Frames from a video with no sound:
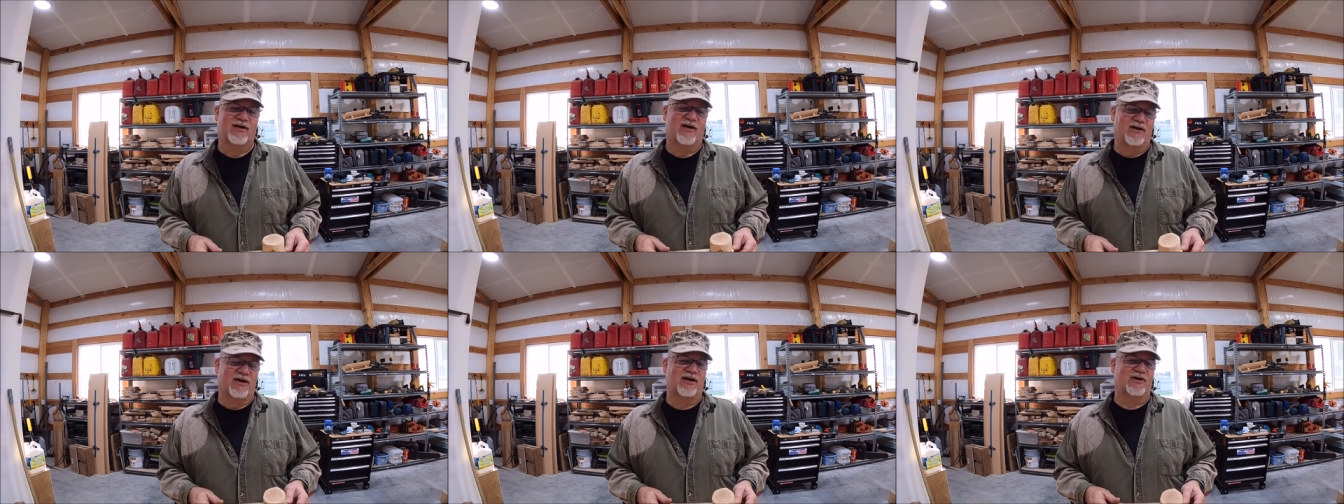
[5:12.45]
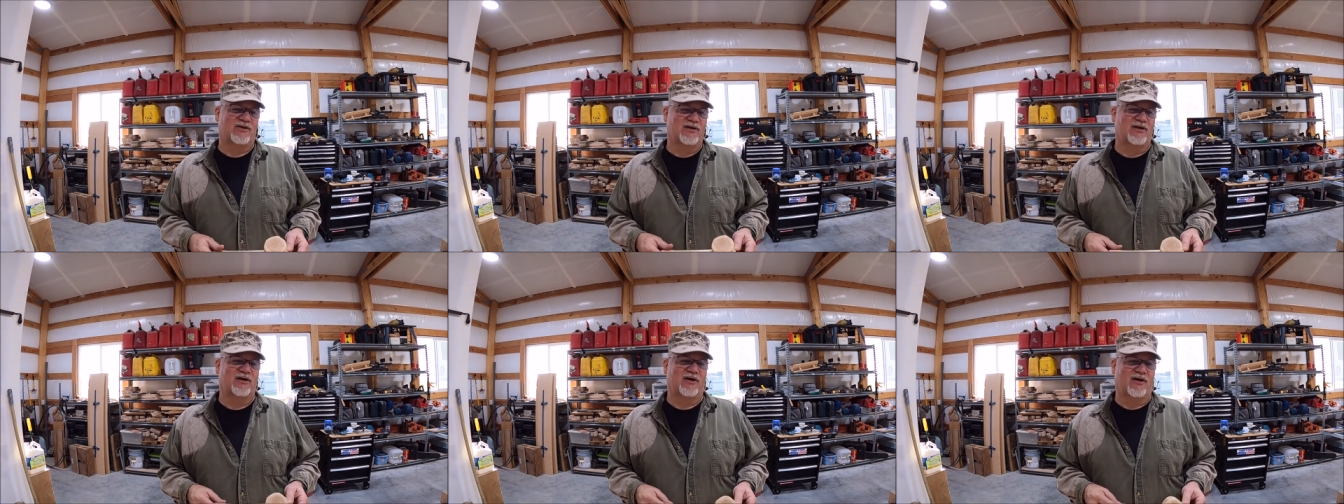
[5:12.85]
a, a
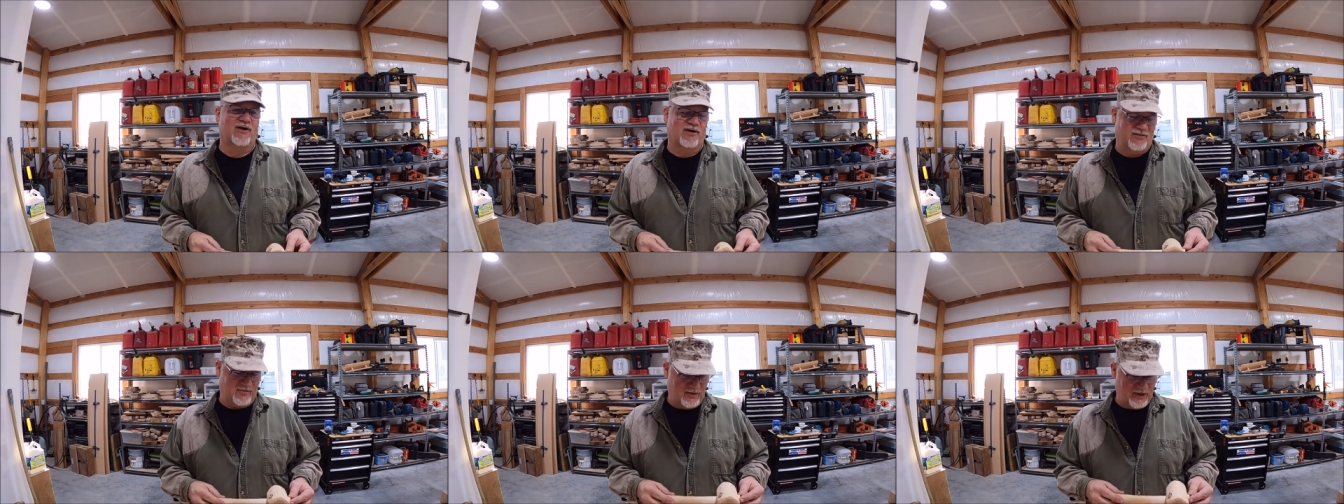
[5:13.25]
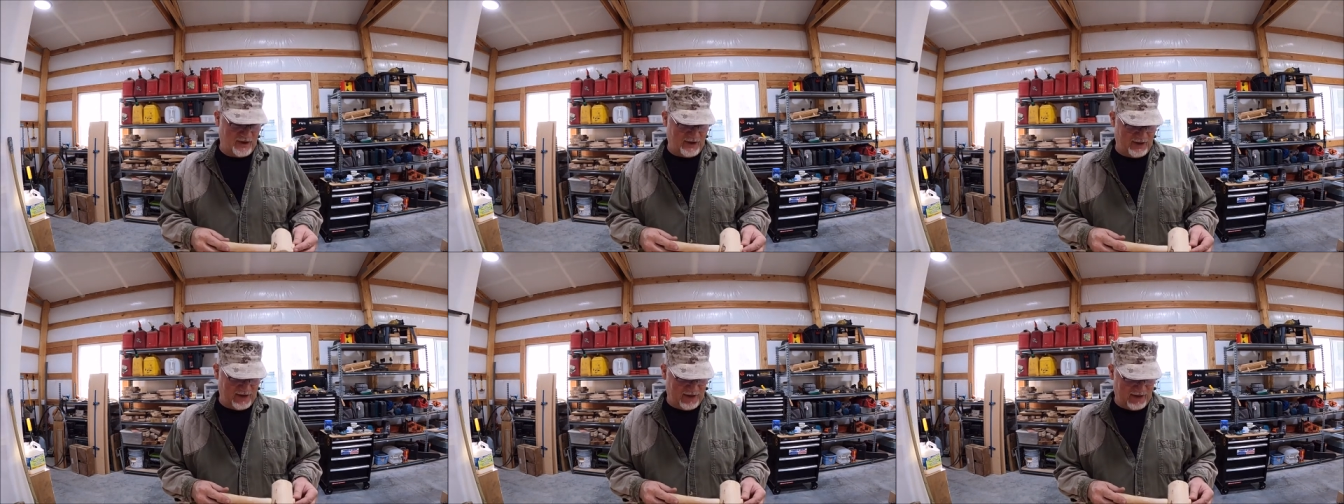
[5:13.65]
good
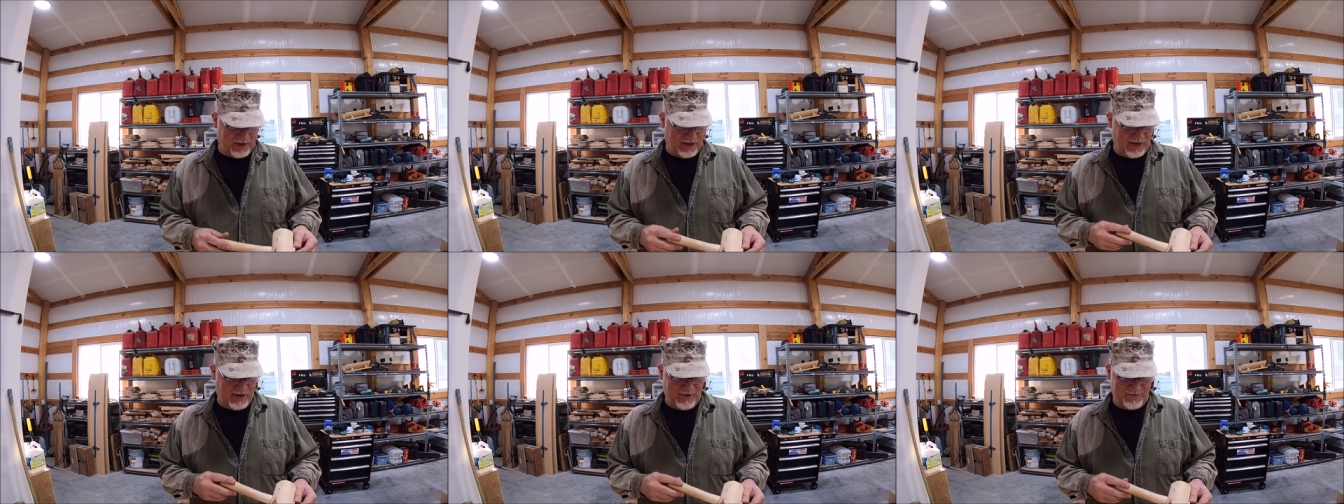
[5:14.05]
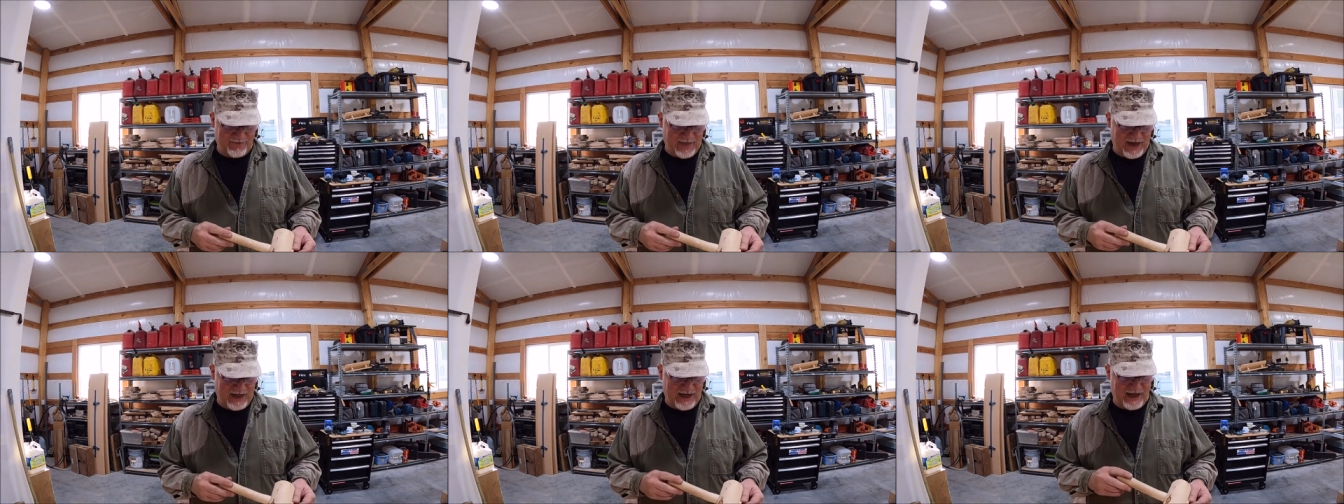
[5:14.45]
hardwood.
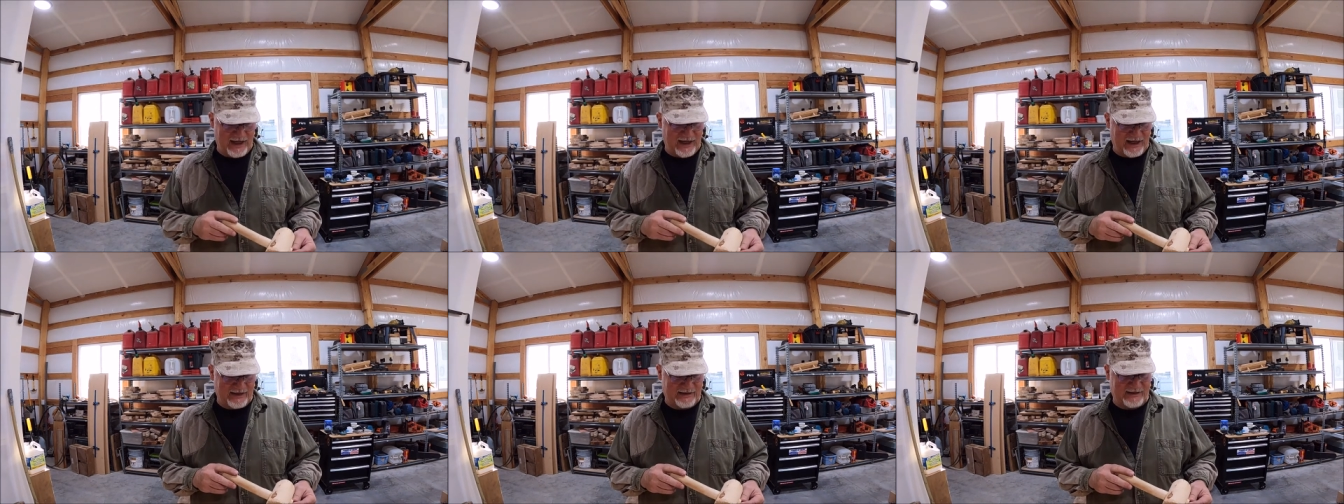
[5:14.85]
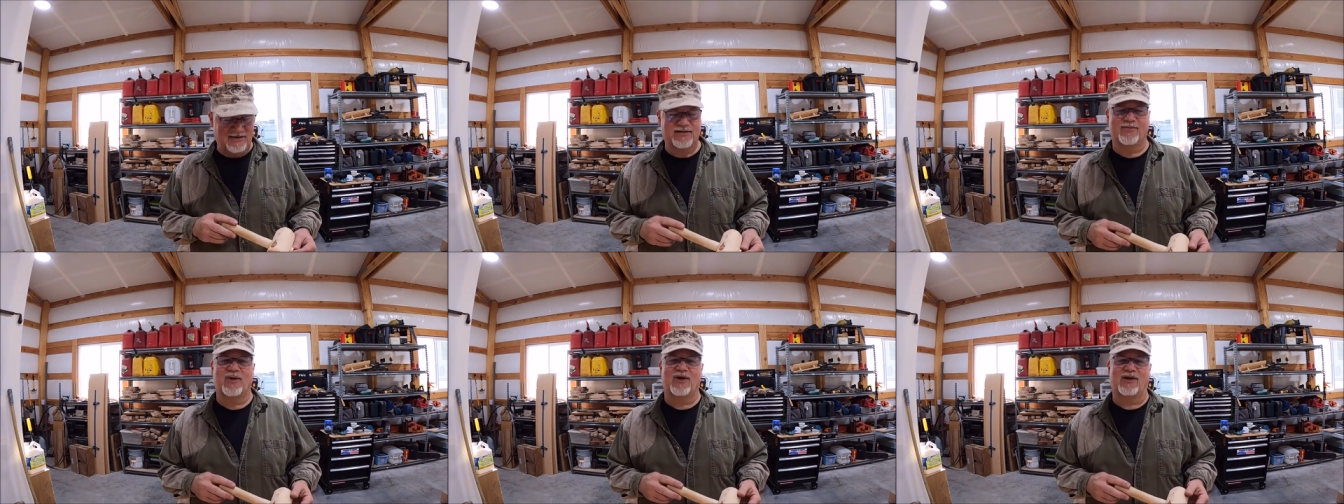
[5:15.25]
Um, and I, I see
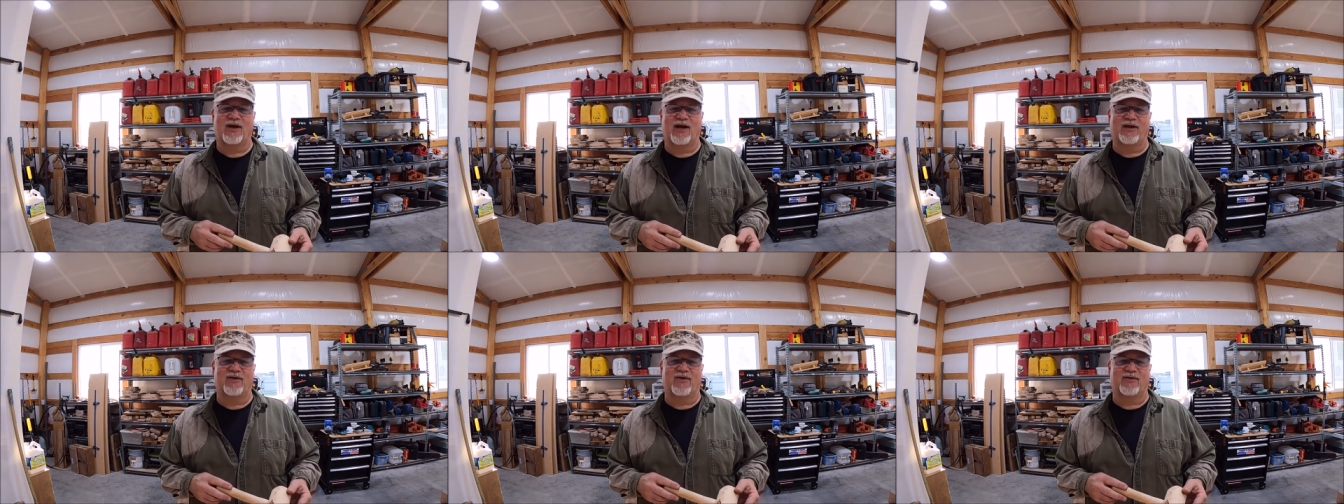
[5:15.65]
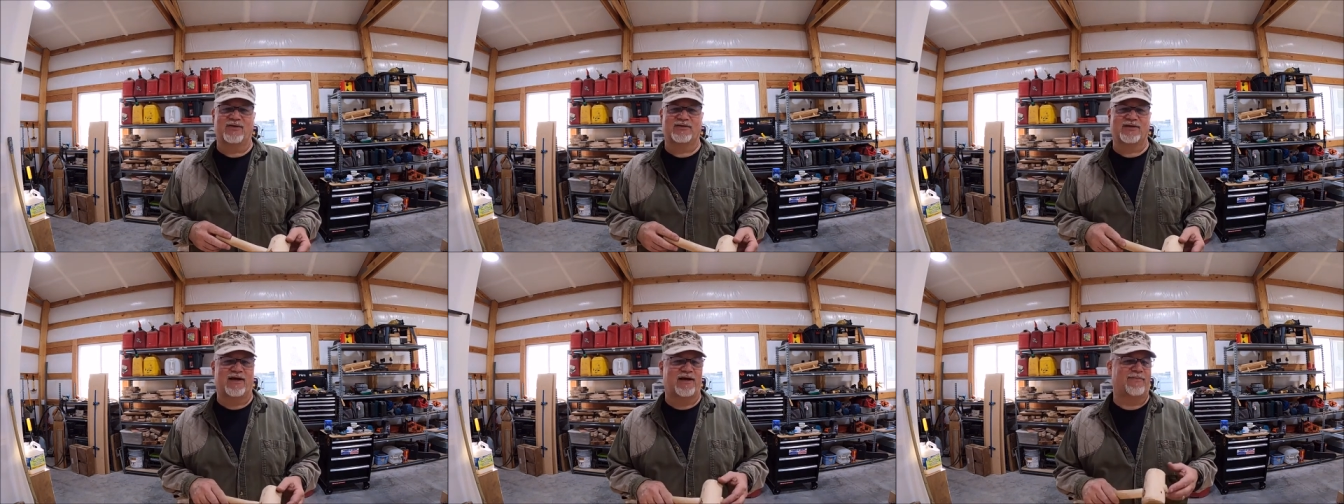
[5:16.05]
them online all
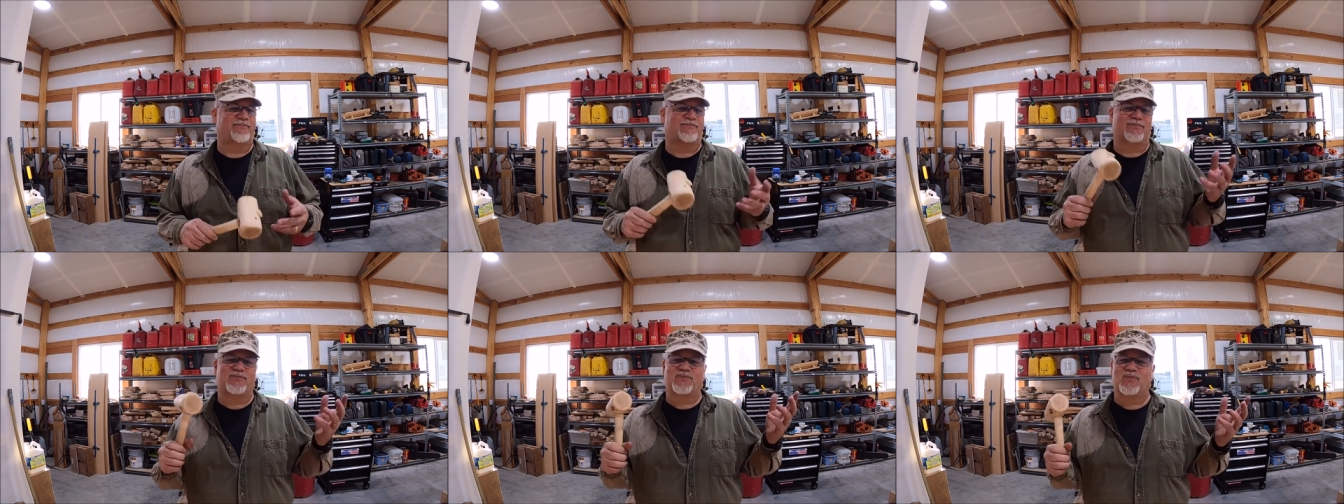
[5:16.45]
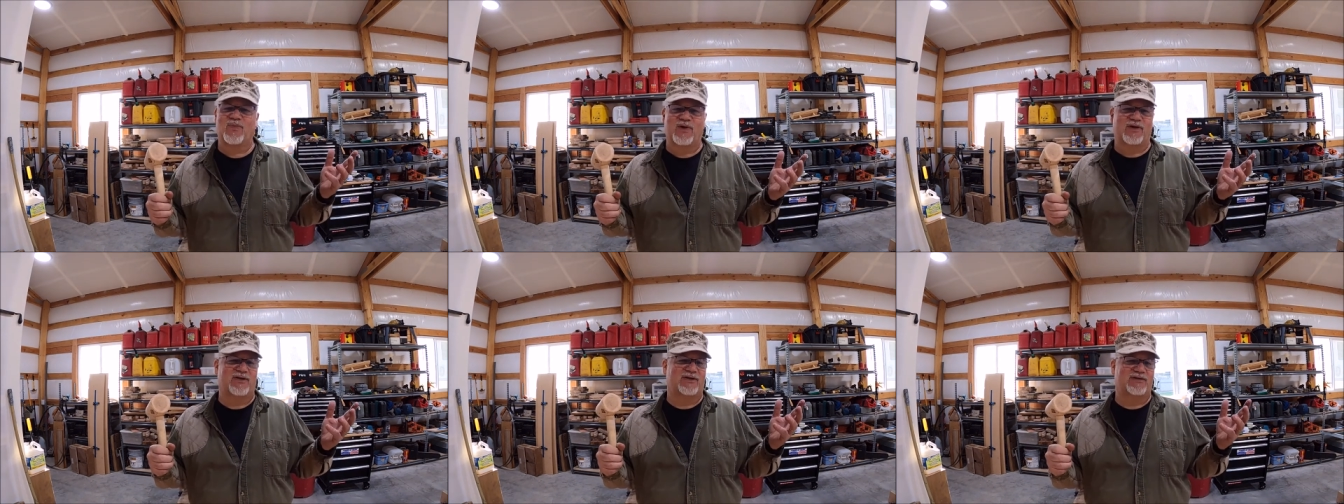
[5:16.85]
the time
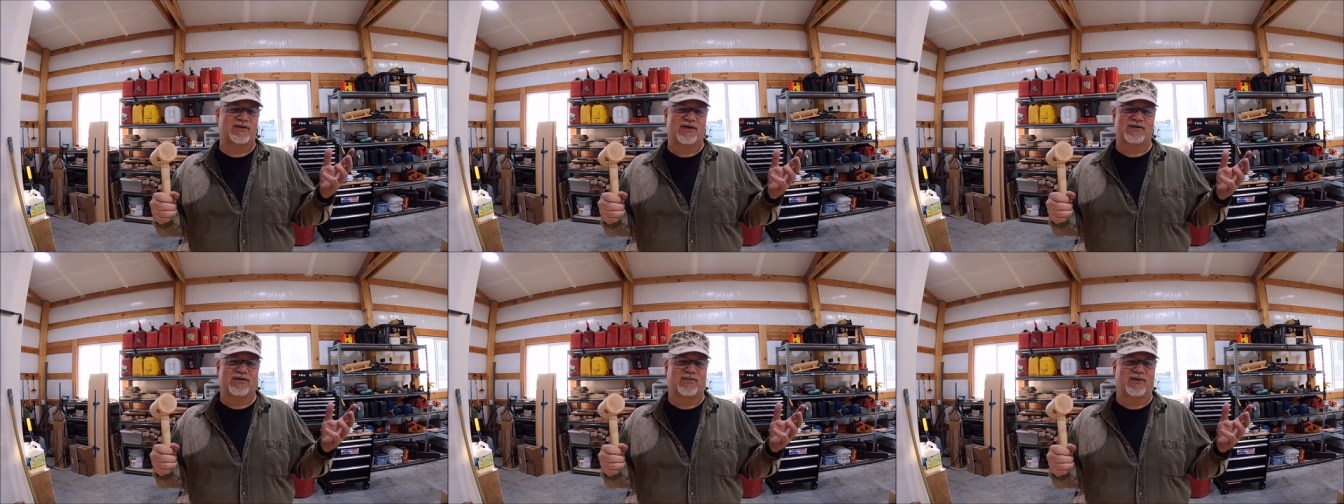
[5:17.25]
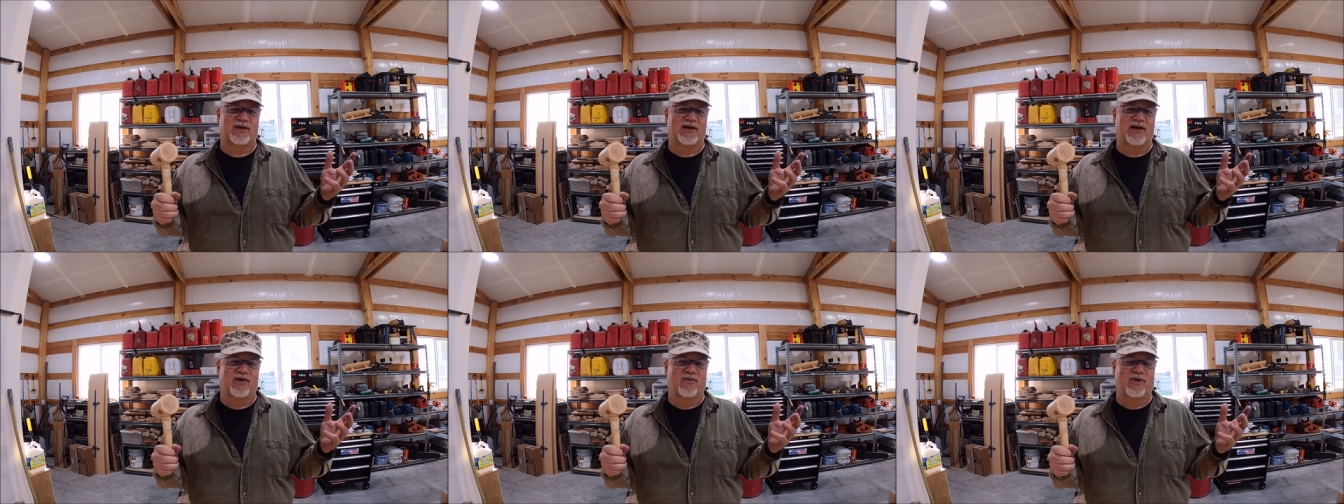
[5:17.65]
one of these days I'm going
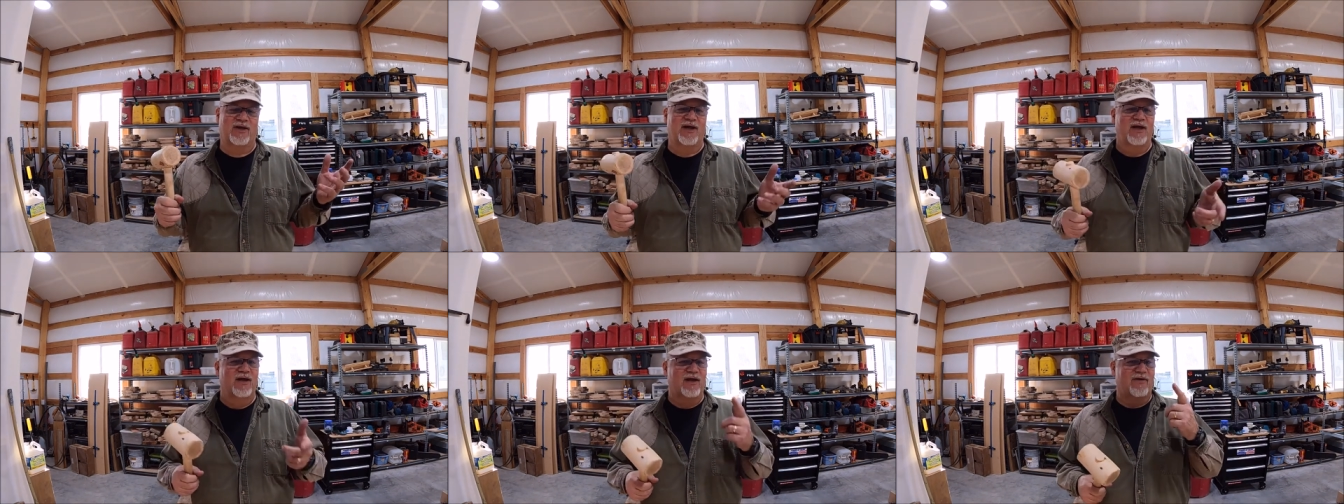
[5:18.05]
to get one.